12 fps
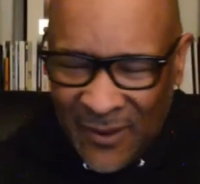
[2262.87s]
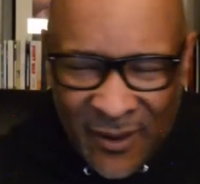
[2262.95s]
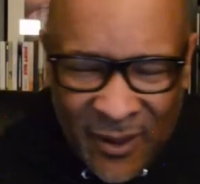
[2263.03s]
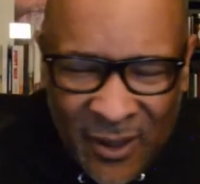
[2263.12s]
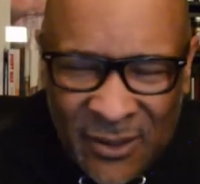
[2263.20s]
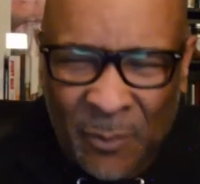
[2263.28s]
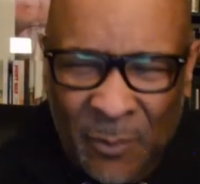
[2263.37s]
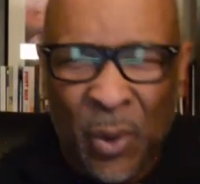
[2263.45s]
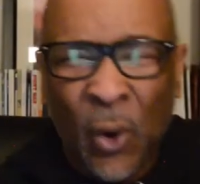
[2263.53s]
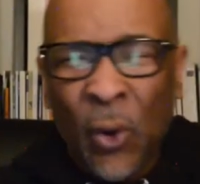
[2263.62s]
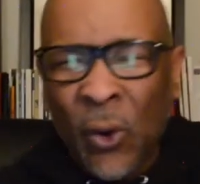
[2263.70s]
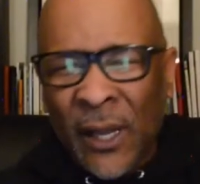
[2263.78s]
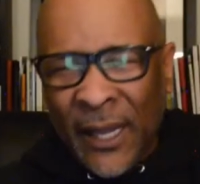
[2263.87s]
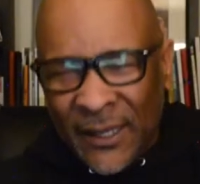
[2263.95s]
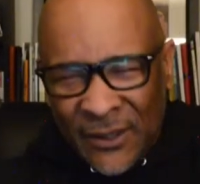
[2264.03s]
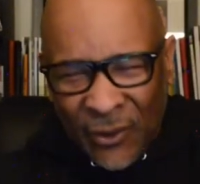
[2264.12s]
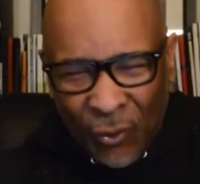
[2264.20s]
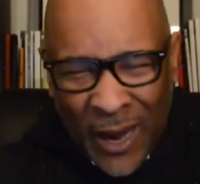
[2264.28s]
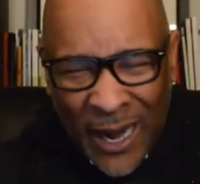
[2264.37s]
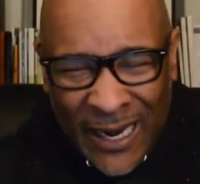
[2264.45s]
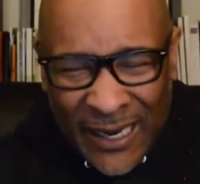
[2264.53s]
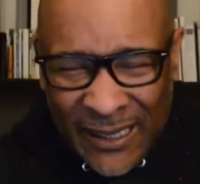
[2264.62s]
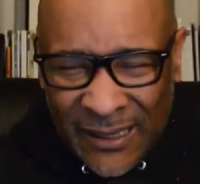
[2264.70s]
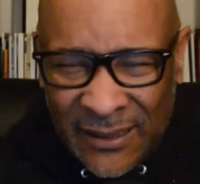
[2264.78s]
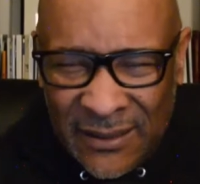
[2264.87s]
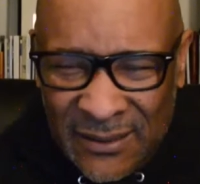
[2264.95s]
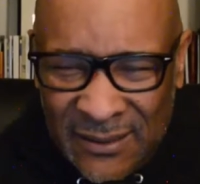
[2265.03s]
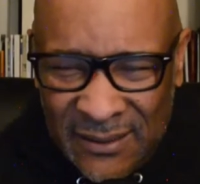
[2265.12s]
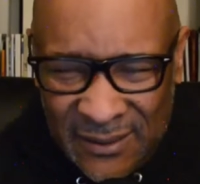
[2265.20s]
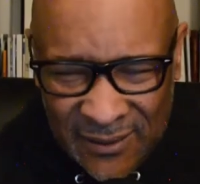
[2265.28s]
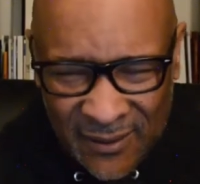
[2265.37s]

to pull in the reins